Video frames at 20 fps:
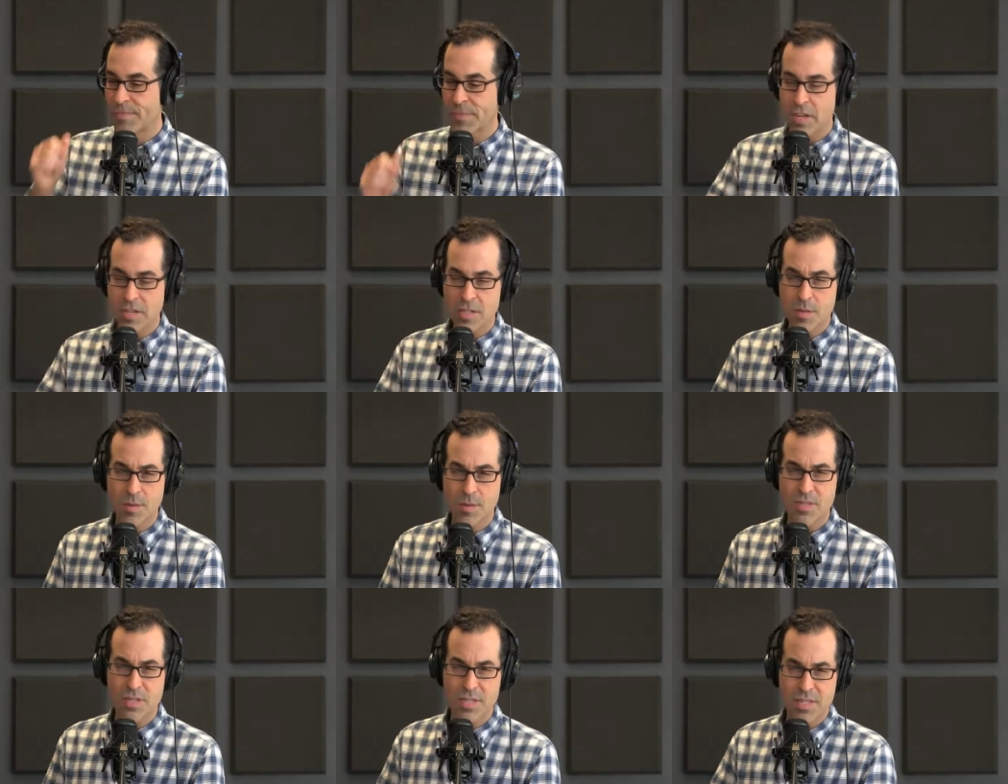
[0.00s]
They're
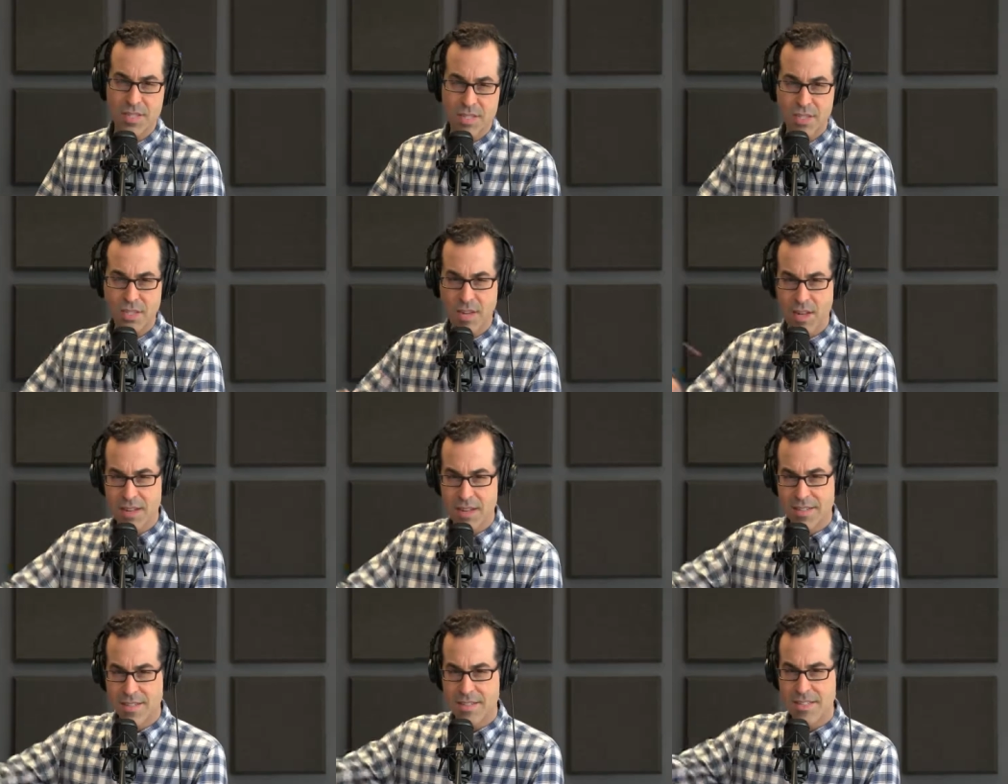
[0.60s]
supposed
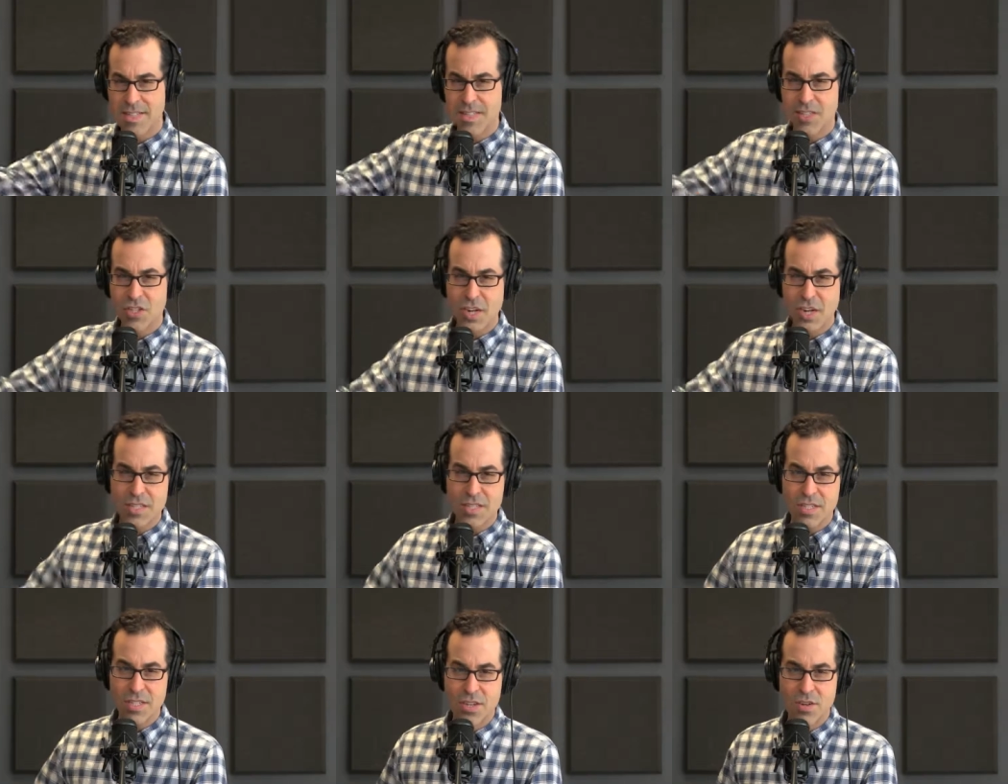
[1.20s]
to
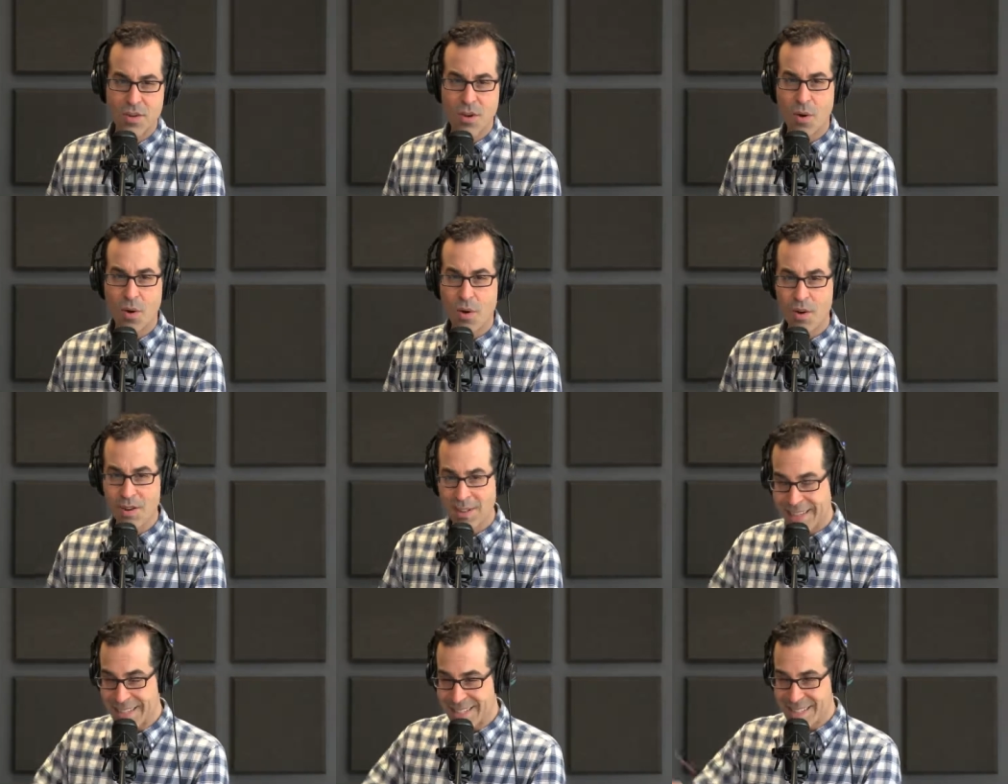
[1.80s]
suggest that you go
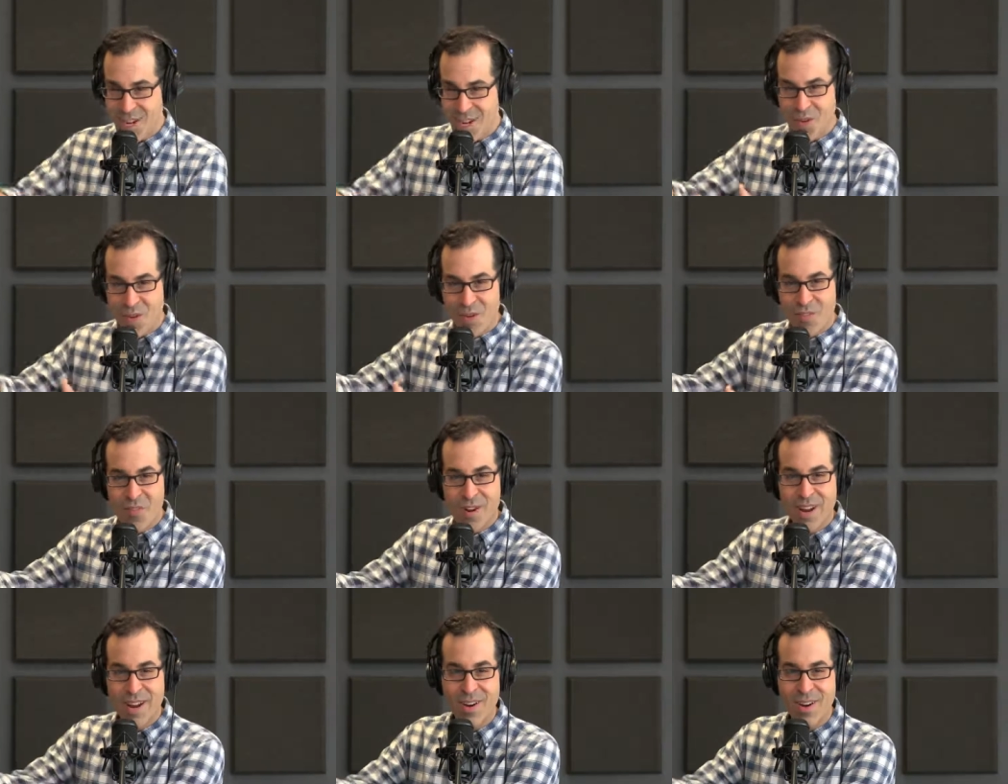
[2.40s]
and let's go
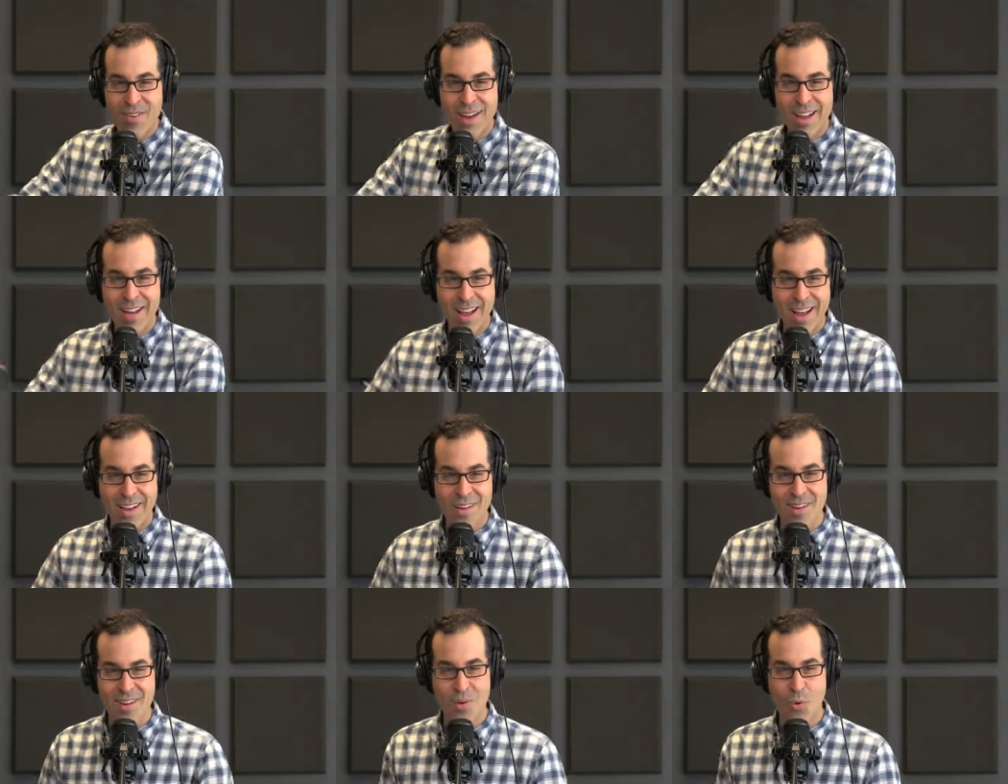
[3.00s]
over here right
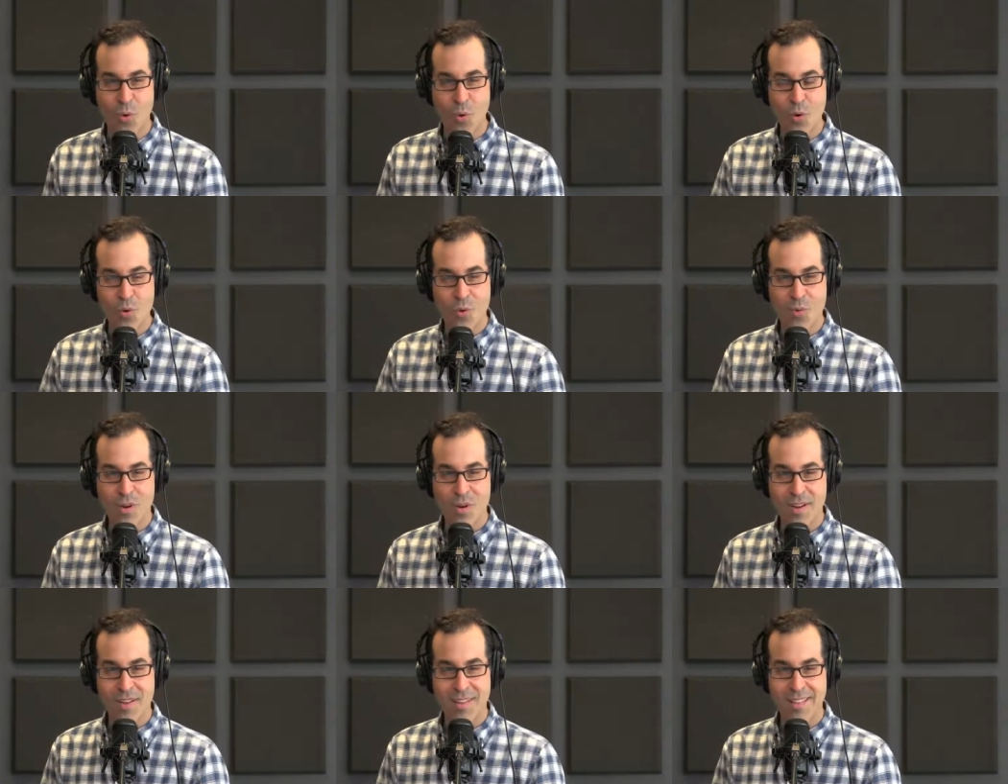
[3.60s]
now and order
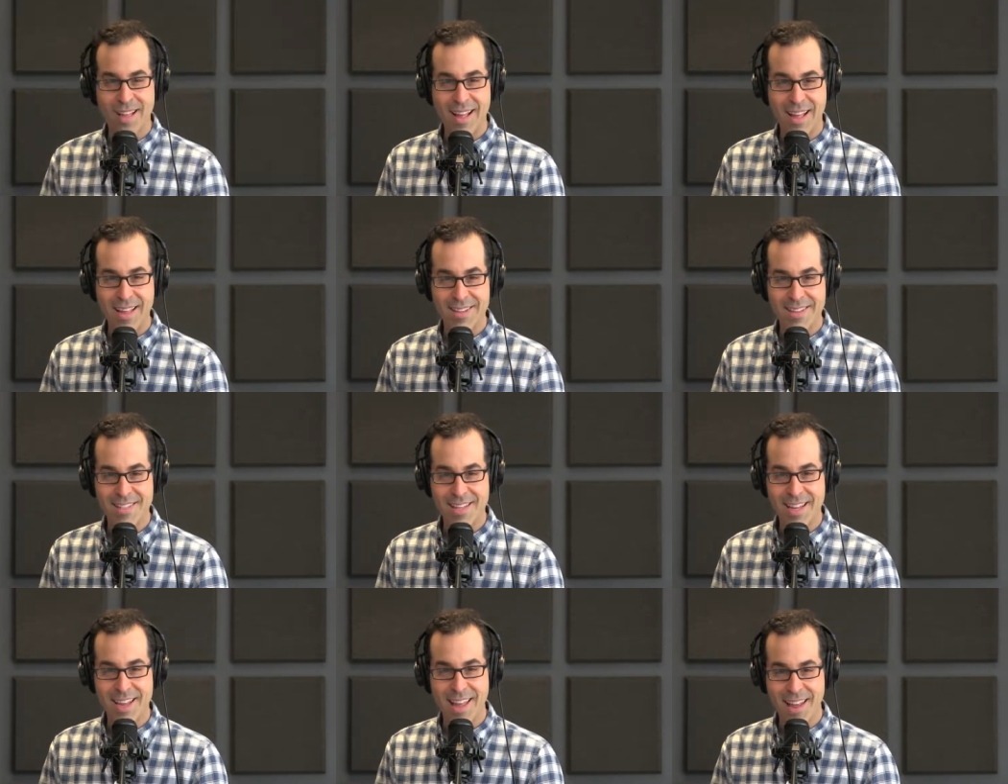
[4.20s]
one
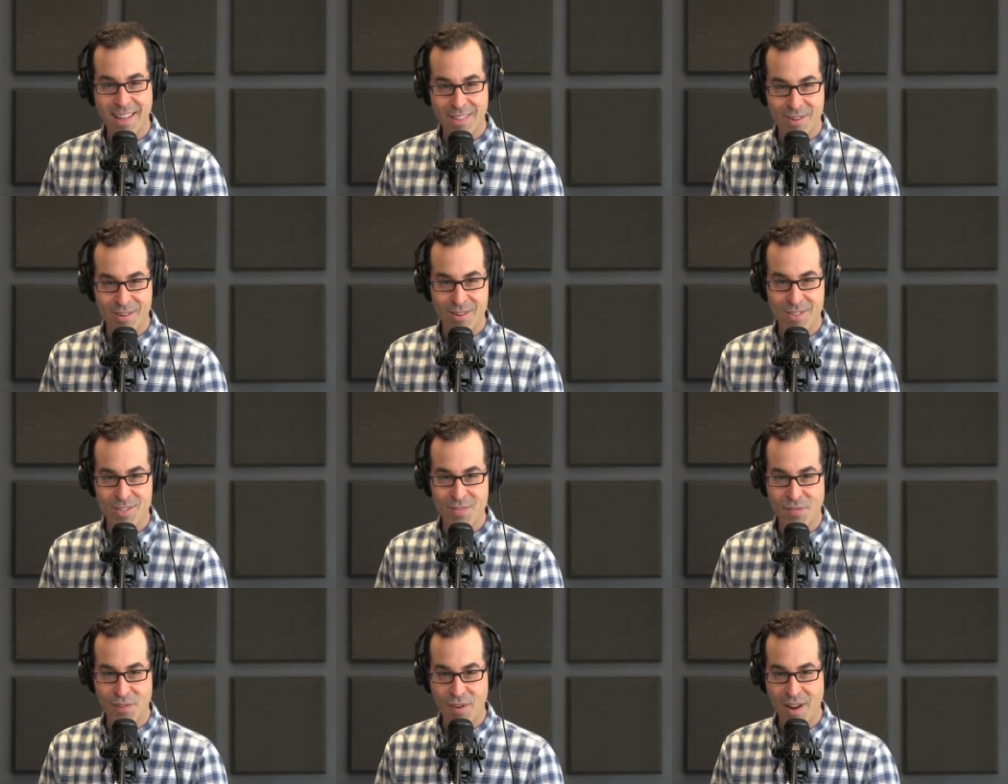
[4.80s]
online together
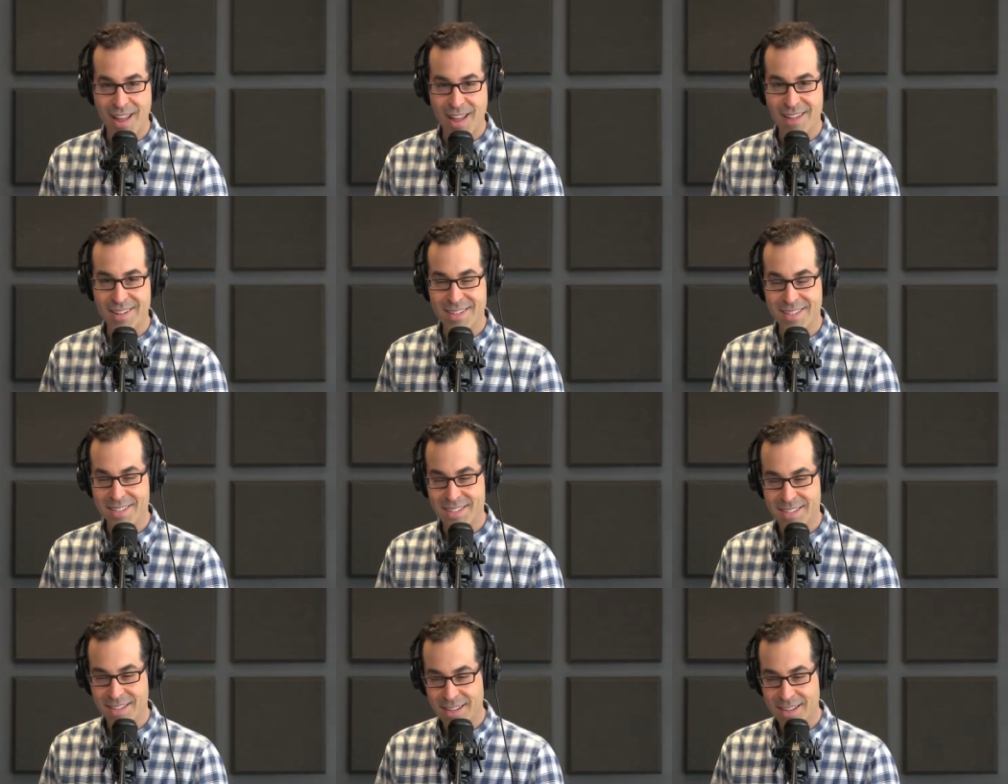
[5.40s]
as
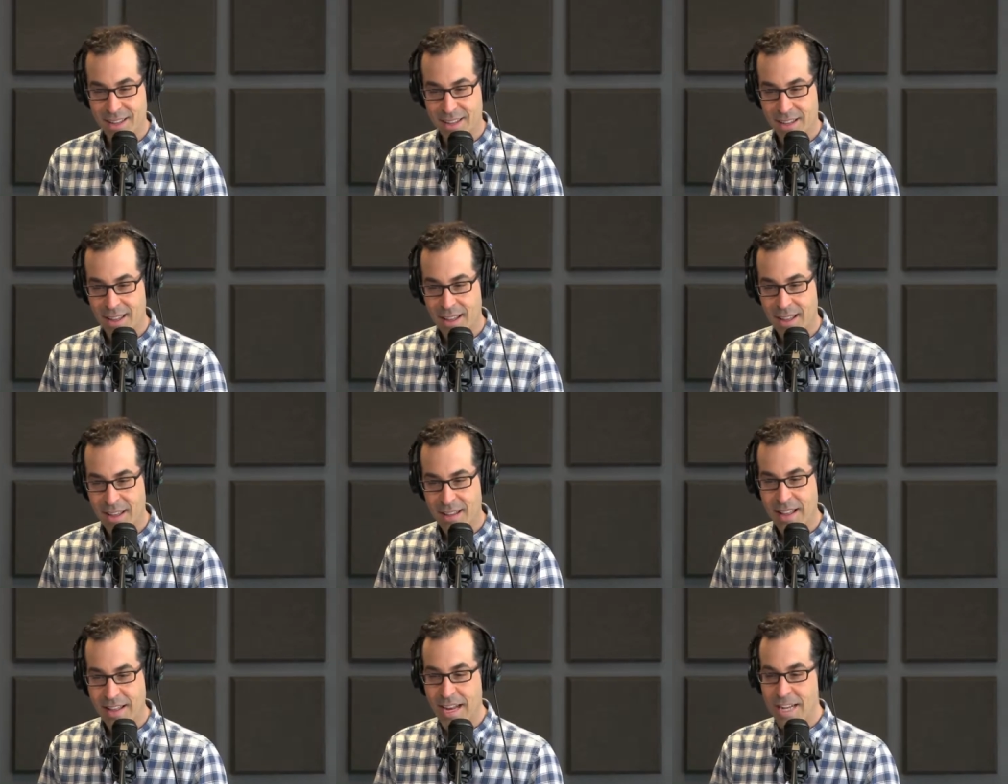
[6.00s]
friends.
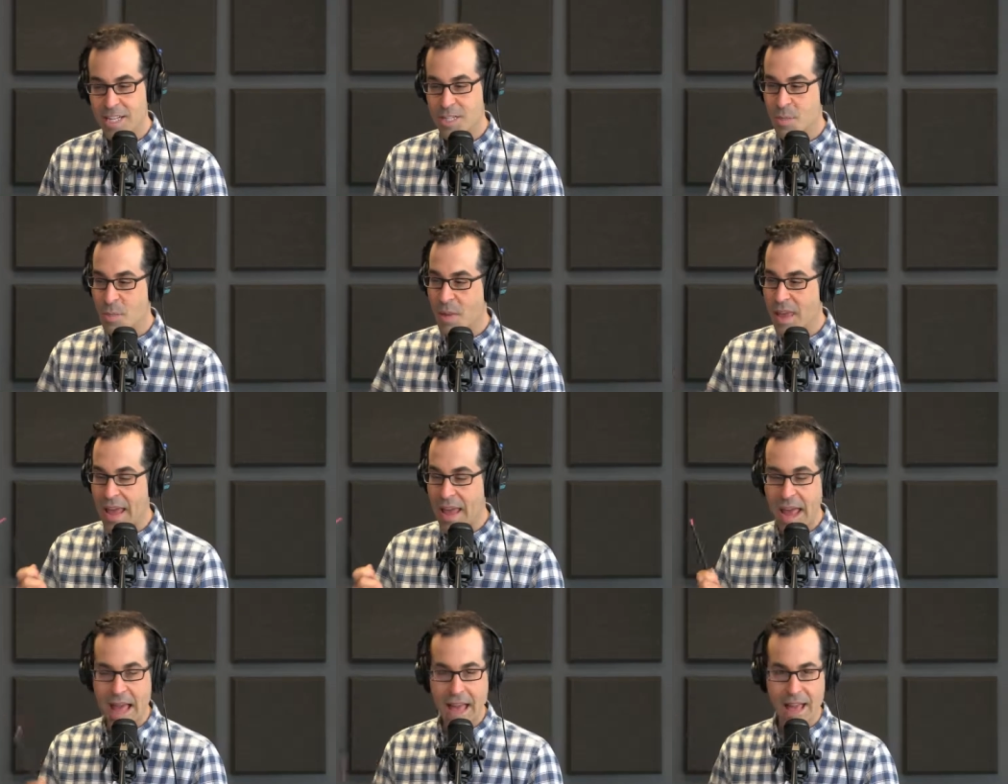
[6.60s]
That is
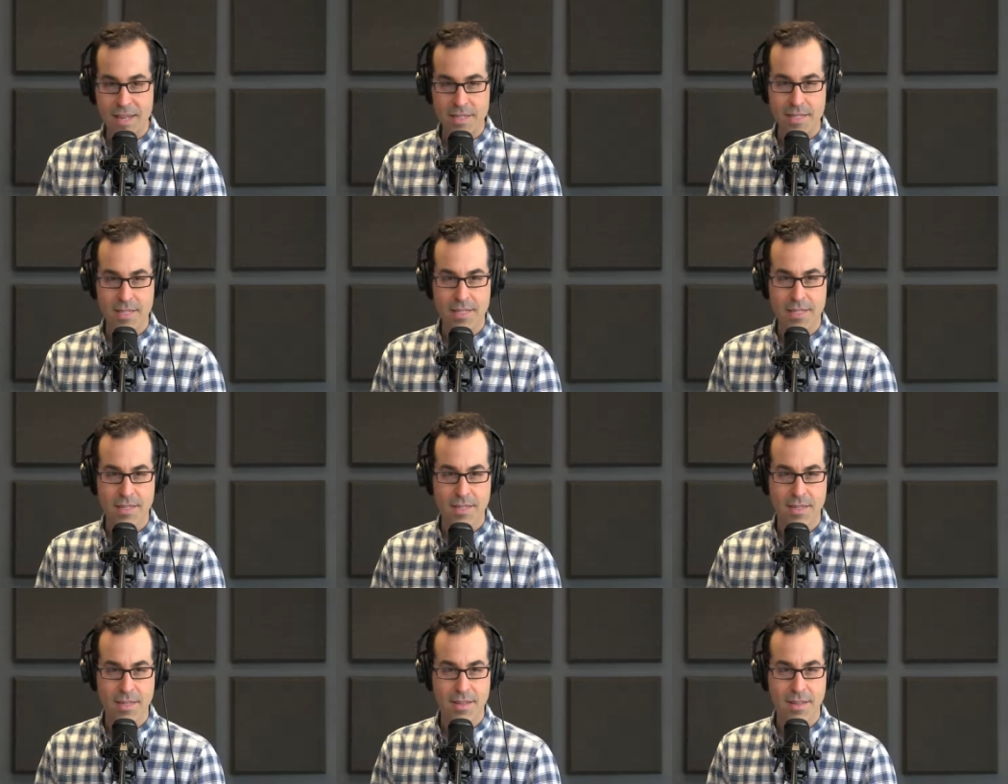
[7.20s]

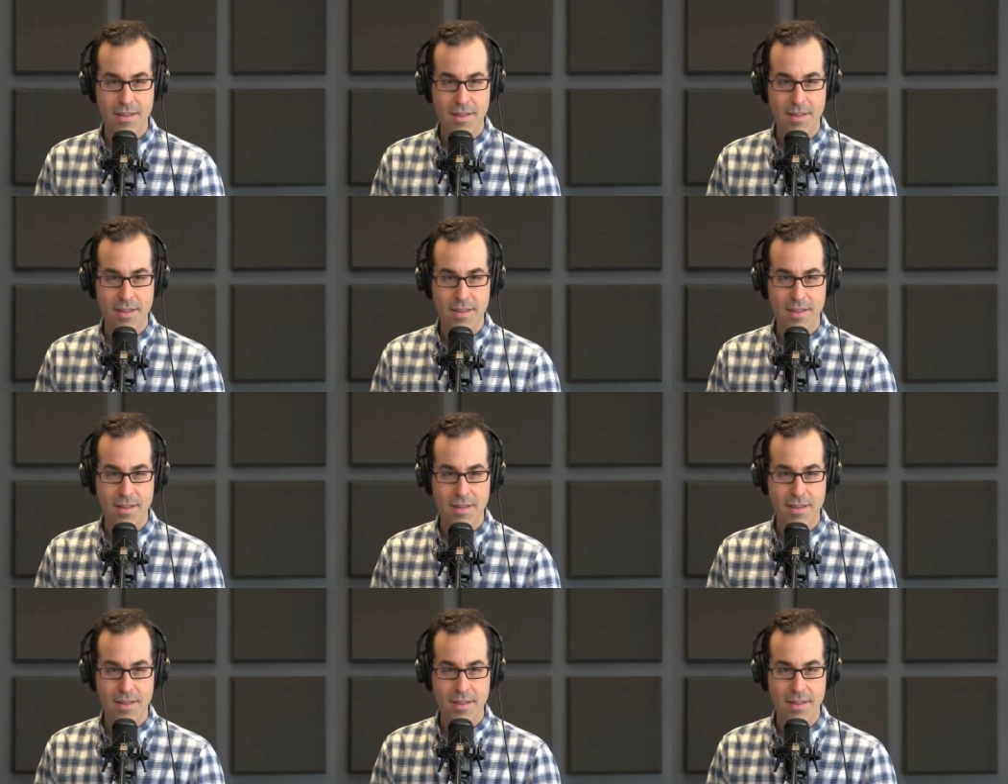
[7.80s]
BS.